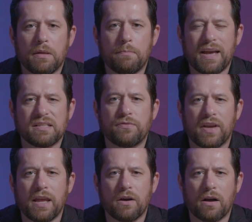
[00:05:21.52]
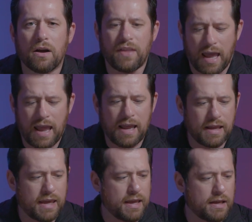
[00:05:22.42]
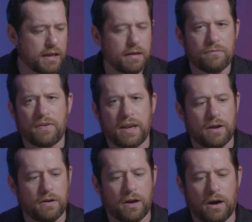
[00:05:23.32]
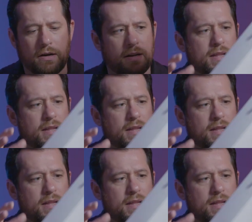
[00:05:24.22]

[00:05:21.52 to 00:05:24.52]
best video card, the 8 gig video card. And